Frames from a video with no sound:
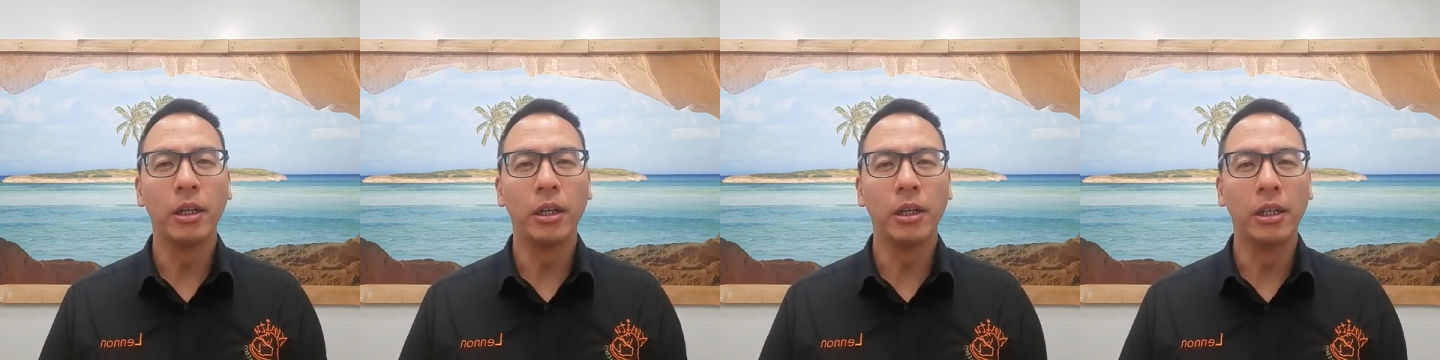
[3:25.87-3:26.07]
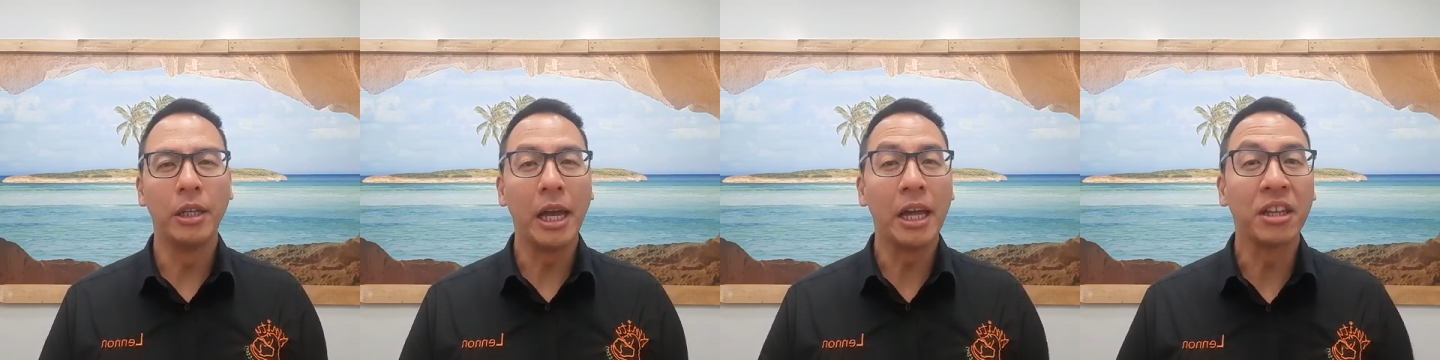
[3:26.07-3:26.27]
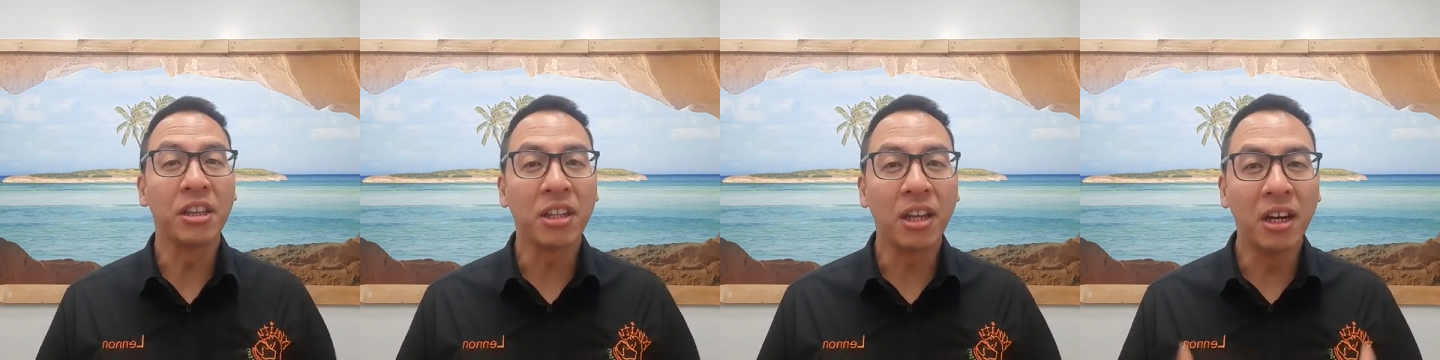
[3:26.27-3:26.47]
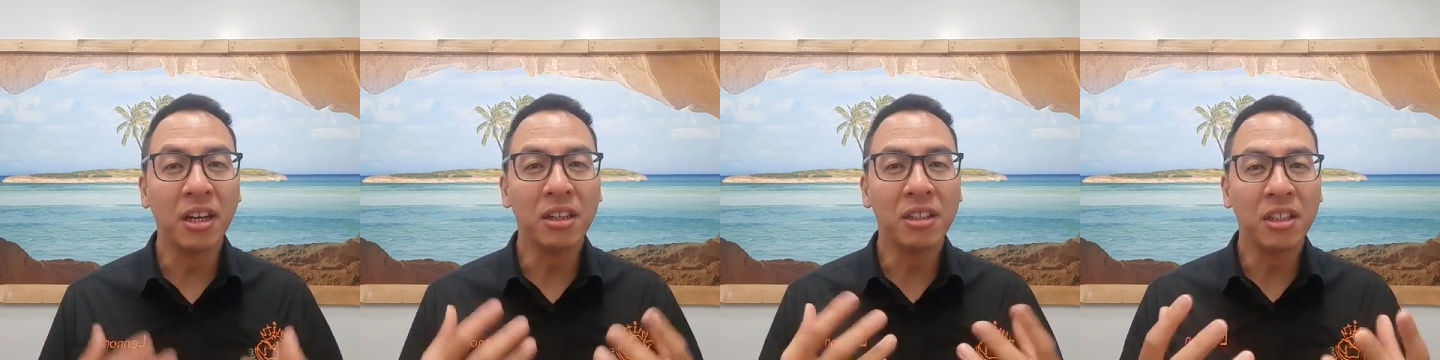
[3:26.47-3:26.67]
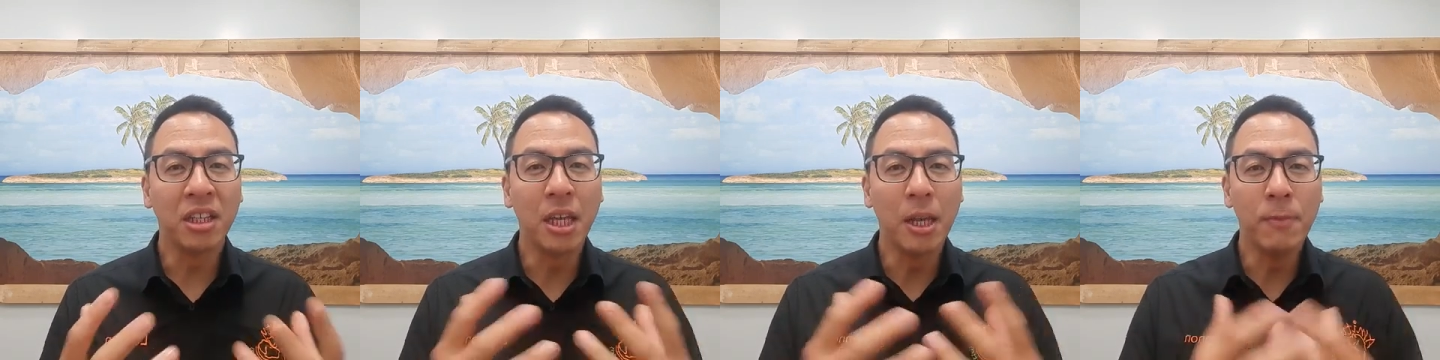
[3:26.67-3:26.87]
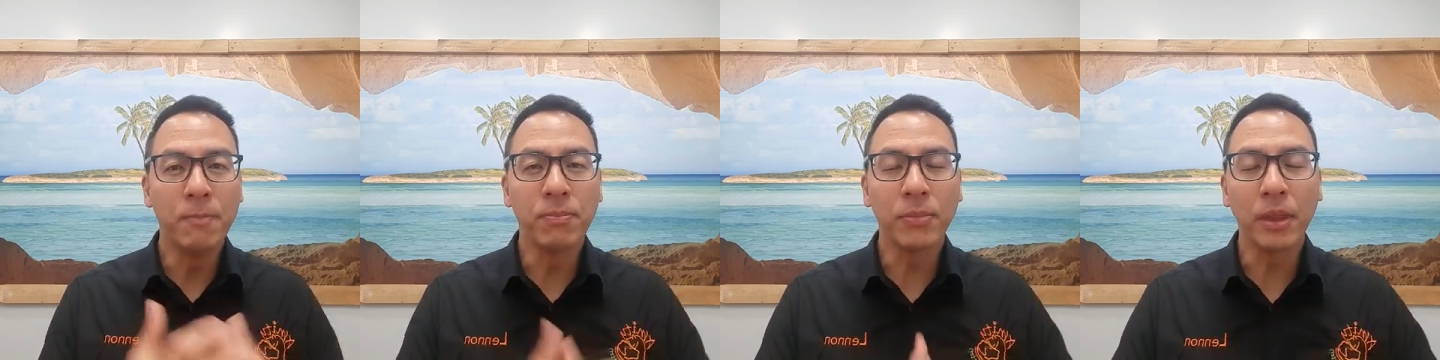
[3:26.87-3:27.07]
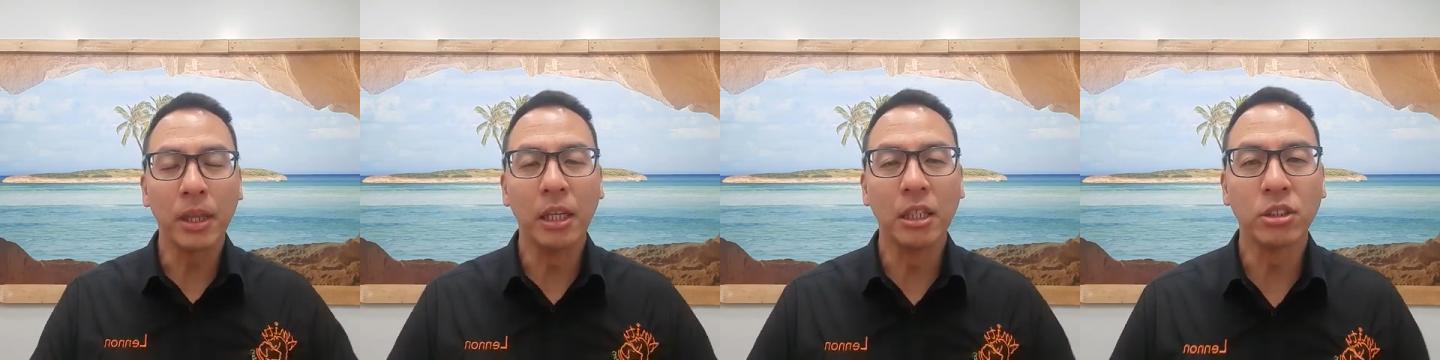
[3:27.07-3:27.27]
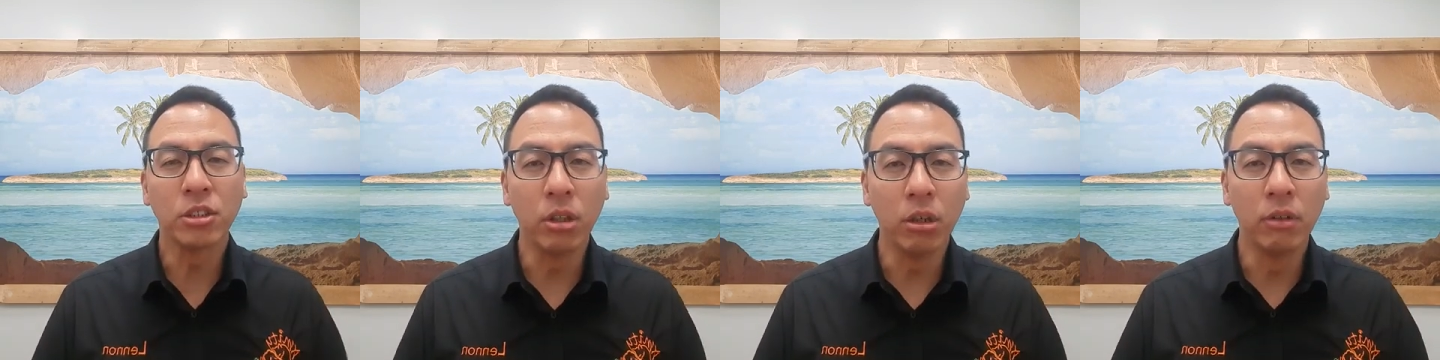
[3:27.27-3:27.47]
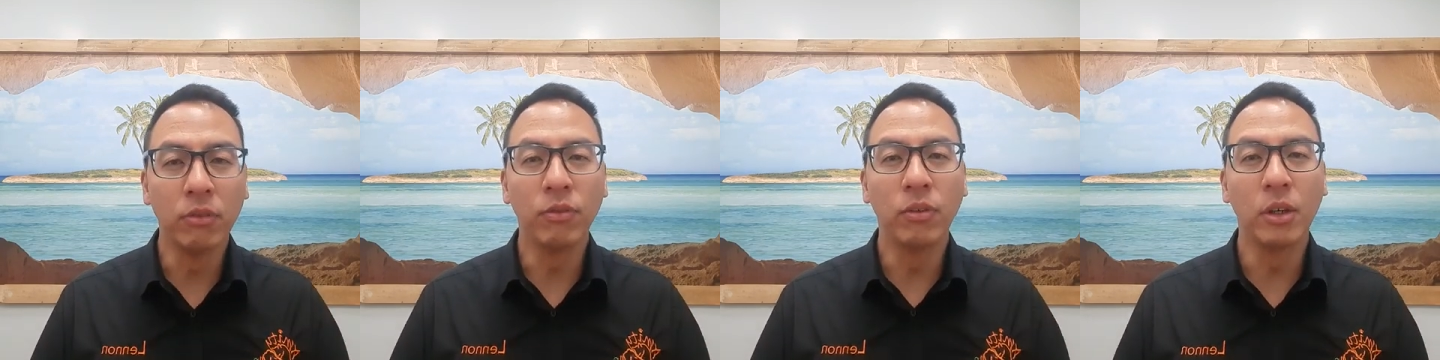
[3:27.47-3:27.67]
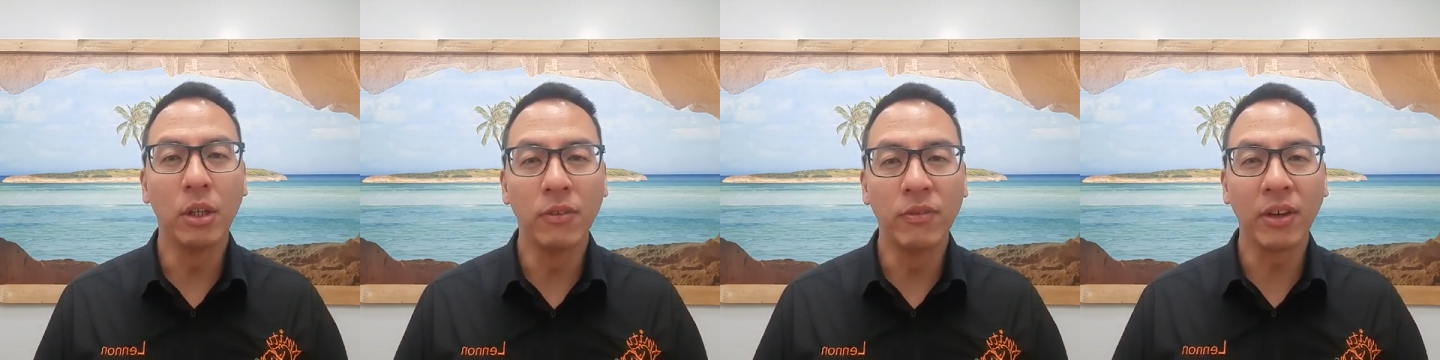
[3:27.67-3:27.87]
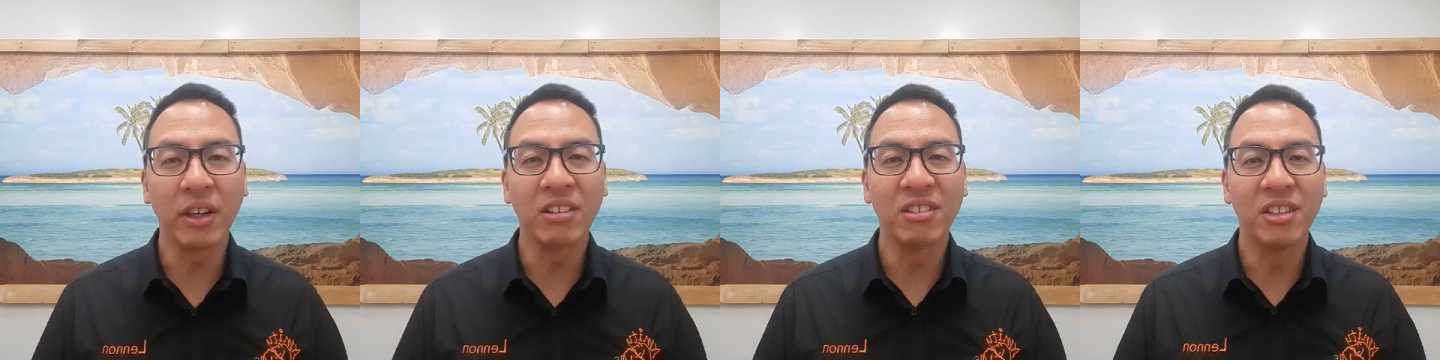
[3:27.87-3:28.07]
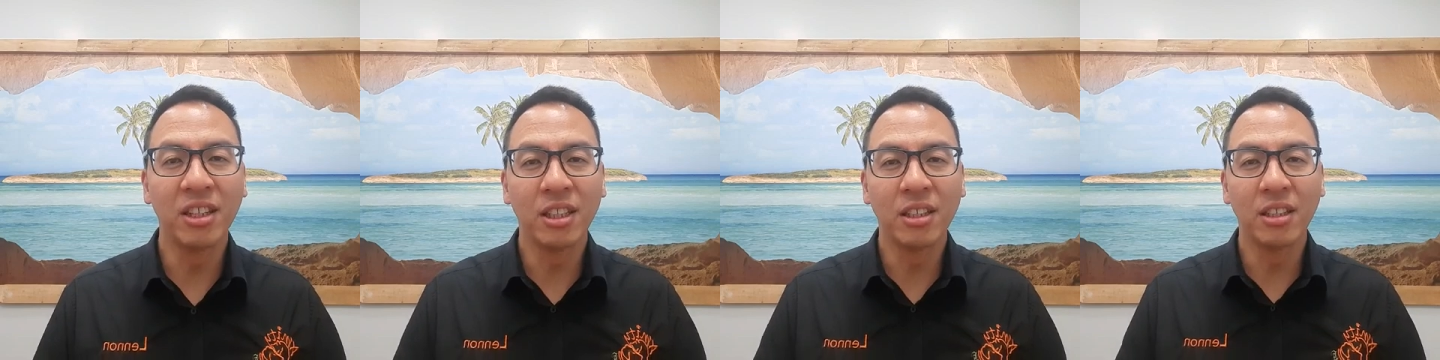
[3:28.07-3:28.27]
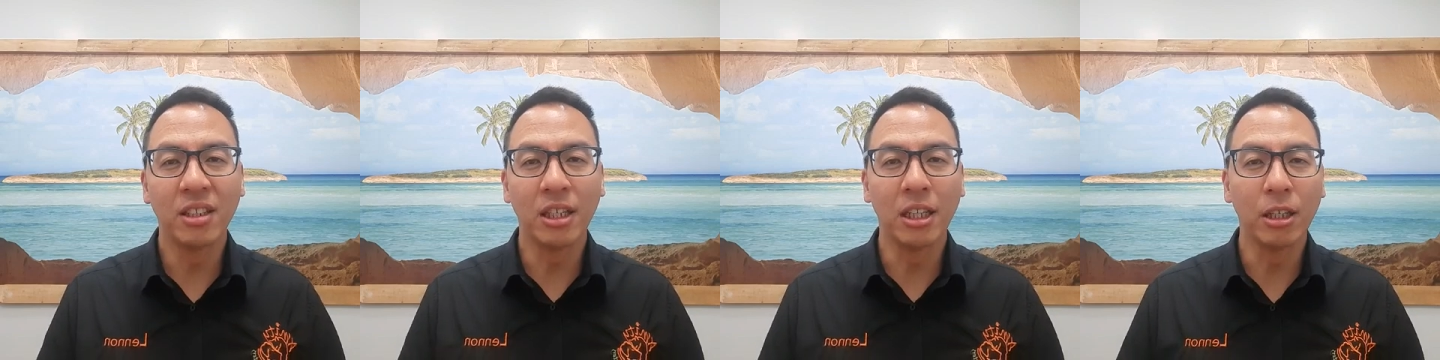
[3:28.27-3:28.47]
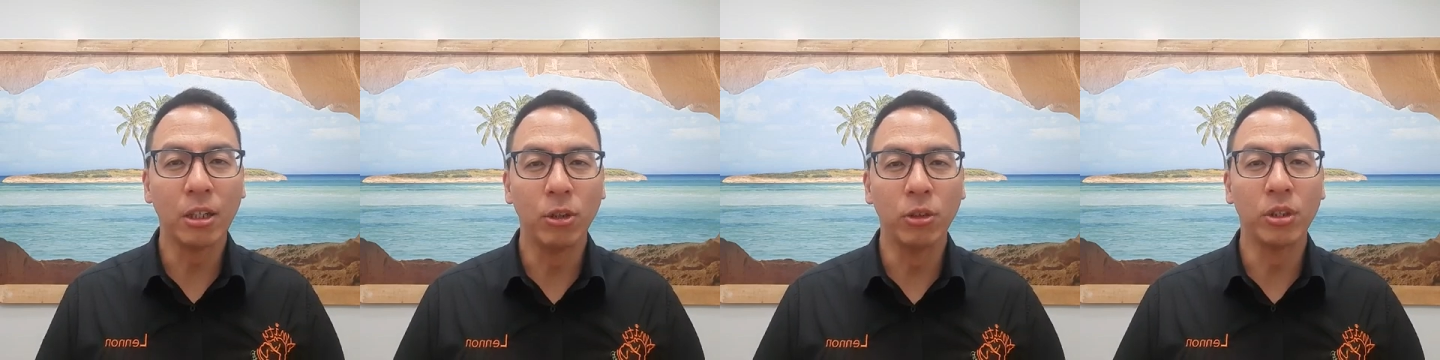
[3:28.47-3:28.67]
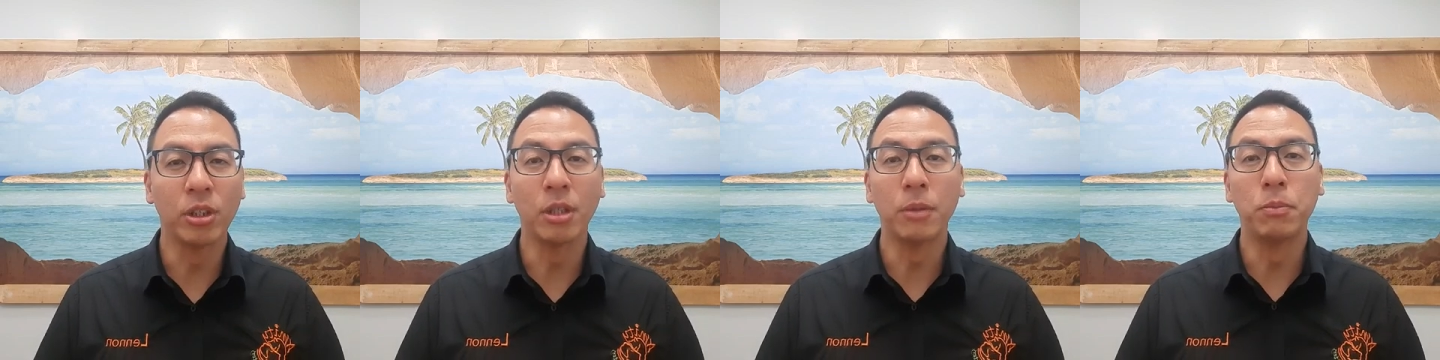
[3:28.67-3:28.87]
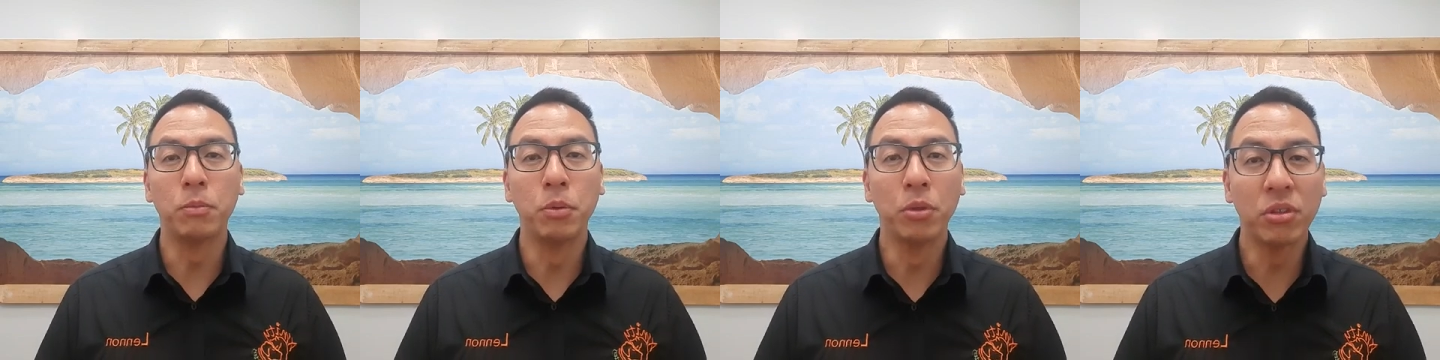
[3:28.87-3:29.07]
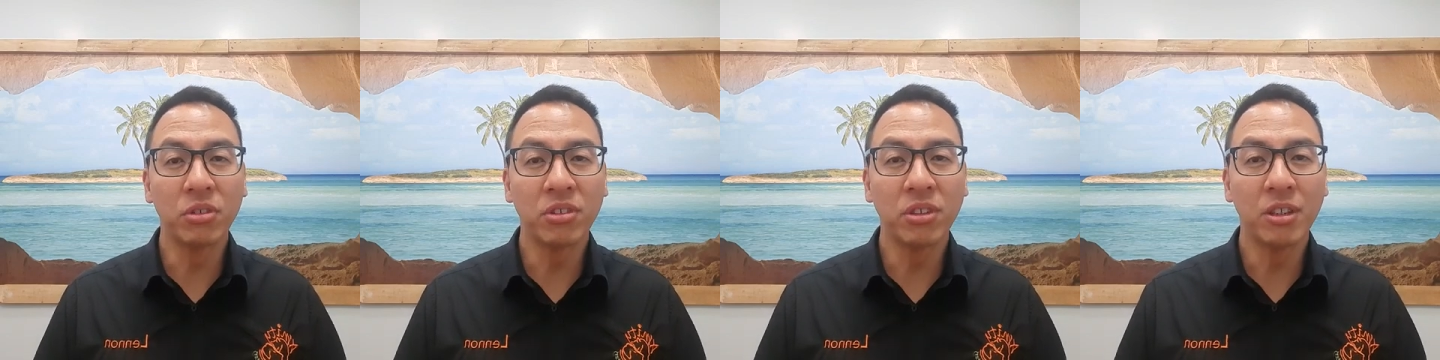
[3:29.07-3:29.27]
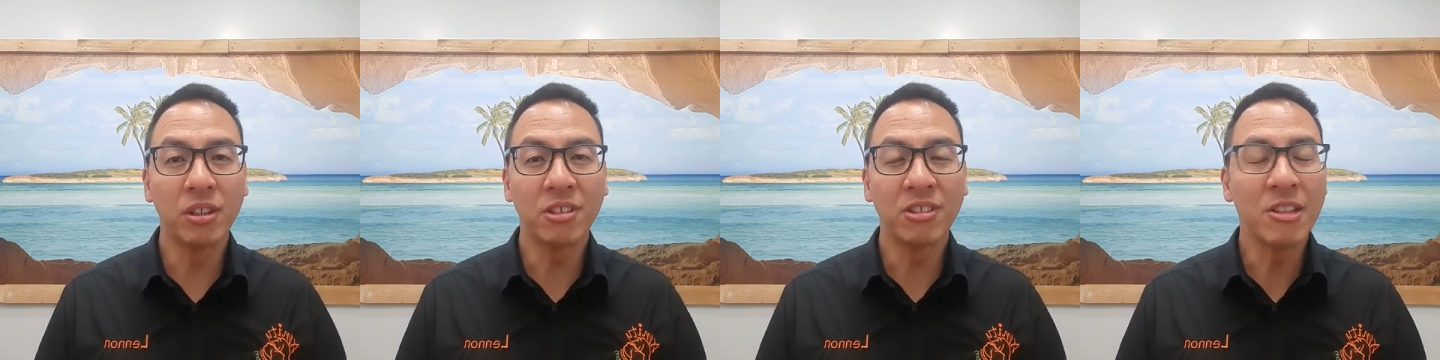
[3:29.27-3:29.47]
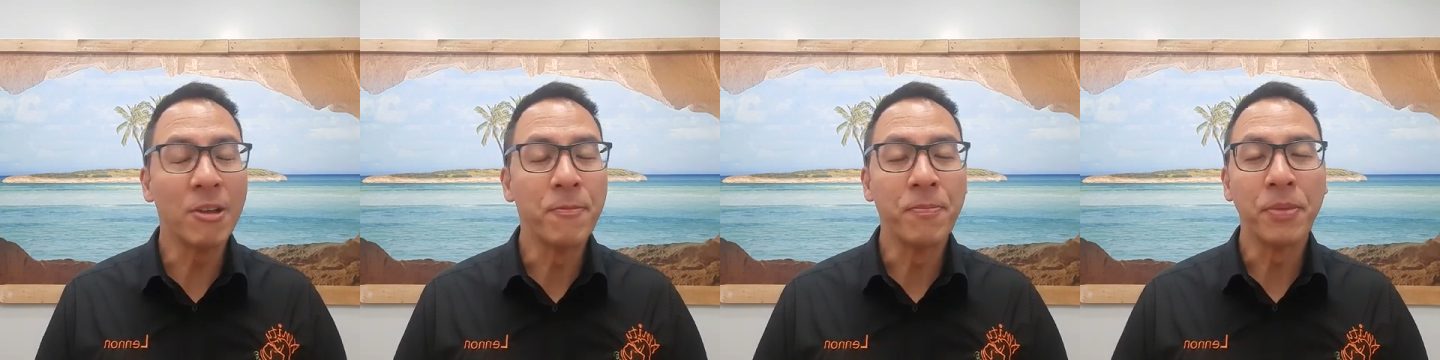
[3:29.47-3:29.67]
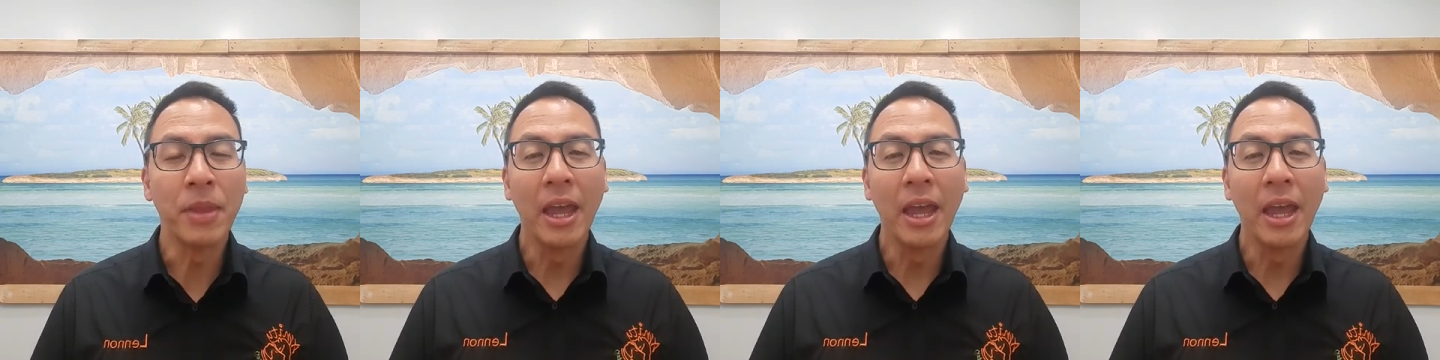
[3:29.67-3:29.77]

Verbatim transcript: the entire team is all fully vaccinated, including the boosters.